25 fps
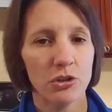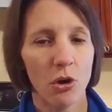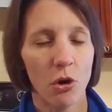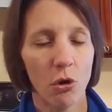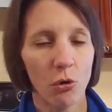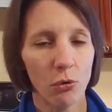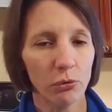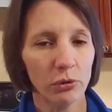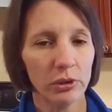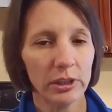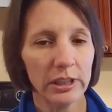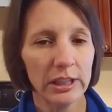
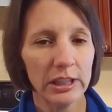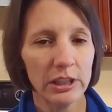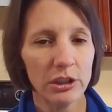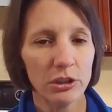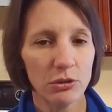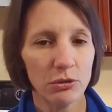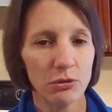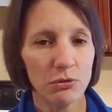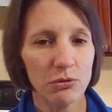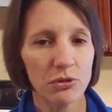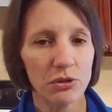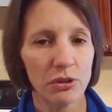only
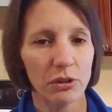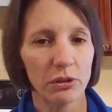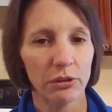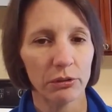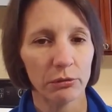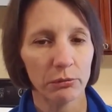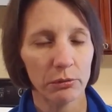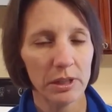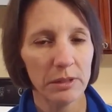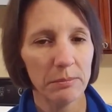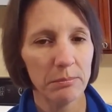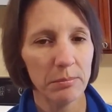use
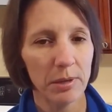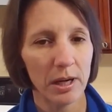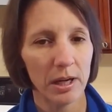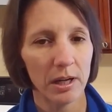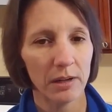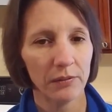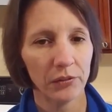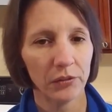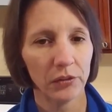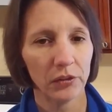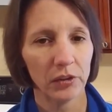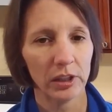3
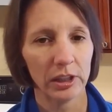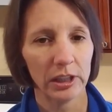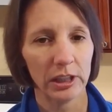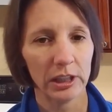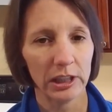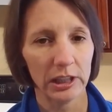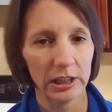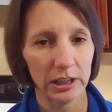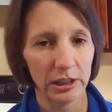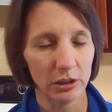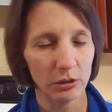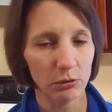puffs
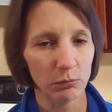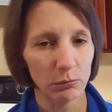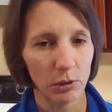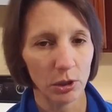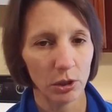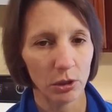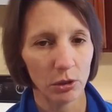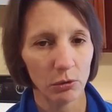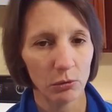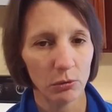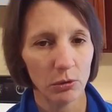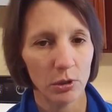in a
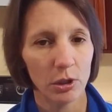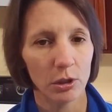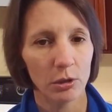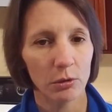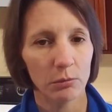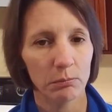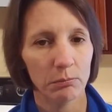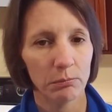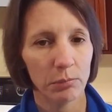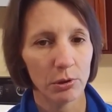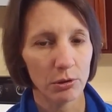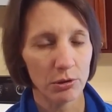row
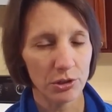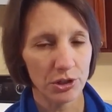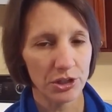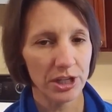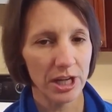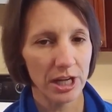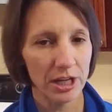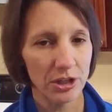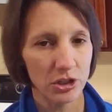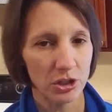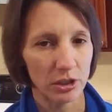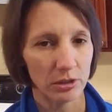per
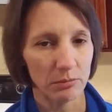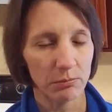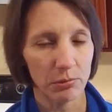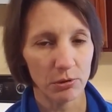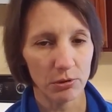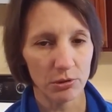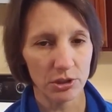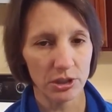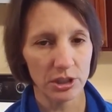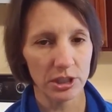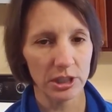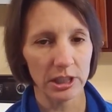session,
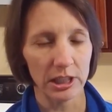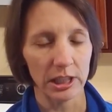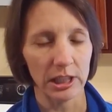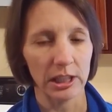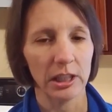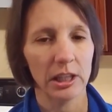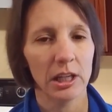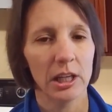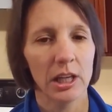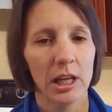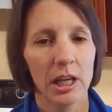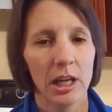per sitting.